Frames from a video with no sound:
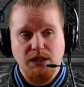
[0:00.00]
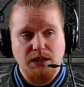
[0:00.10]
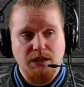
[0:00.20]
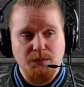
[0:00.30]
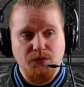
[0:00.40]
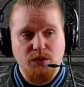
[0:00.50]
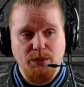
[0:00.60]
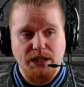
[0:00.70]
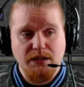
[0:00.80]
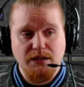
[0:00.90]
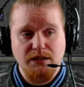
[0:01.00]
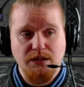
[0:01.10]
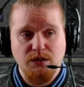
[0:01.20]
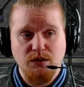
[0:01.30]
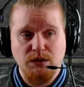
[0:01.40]
Um, if you're a Paladin,
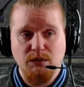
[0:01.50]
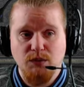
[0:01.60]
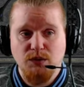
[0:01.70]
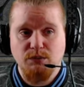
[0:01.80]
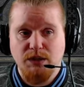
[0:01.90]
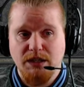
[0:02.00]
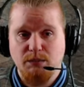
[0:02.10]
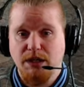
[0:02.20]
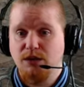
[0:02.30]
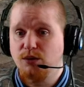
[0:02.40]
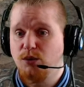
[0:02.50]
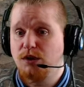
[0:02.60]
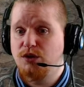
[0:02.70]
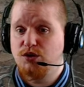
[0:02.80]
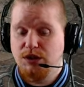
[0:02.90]
it could get multiplied by your
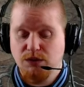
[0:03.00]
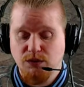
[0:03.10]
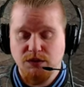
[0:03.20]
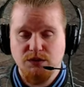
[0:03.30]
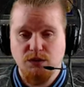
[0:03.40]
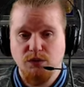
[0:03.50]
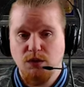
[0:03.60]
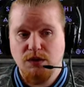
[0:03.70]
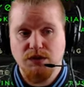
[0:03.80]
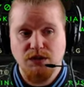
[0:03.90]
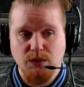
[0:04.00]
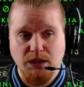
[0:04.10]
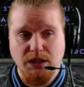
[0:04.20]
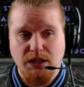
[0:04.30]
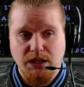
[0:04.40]
Holy Shield, and so forth and so
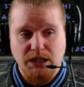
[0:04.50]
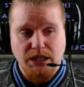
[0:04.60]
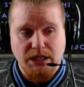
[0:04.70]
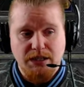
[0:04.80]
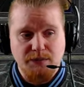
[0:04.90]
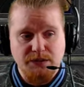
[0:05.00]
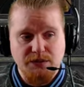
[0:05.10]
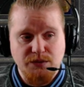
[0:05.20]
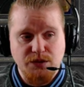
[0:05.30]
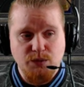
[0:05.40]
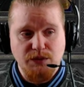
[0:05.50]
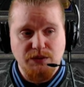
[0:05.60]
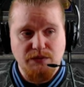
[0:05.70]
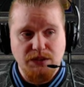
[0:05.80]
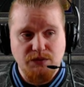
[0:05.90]
on. Um, so, the
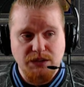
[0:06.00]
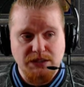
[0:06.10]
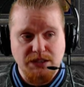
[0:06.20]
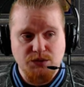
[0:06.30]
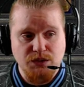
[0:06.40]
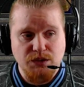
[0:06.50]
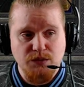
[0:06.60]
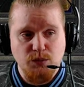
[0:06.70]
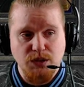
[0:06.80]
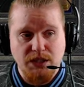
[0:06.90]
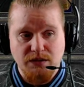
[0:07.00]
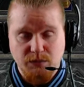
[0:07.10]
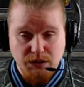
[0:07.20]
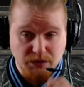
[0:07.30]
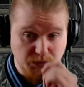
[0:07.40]
twenty-five defense actually does work out to
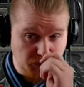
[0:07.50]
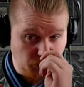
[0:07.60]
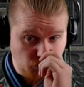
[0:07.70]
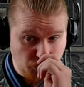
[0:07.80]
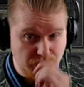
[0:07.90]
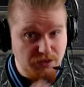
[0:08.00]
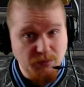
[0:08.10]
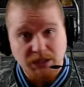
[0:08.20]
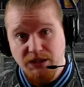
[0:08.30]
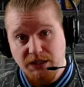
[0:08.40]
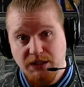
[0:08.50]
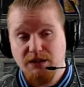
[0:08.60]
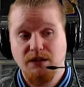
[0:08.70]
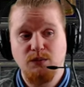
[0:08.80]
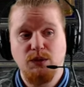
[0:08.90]
be a little bit more than you might think it
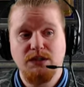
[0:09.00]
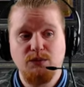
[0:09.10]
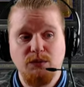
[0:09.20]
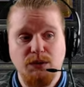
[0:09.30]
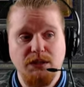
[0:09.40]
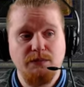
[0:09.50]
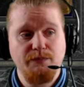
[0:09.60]
otherwise would be.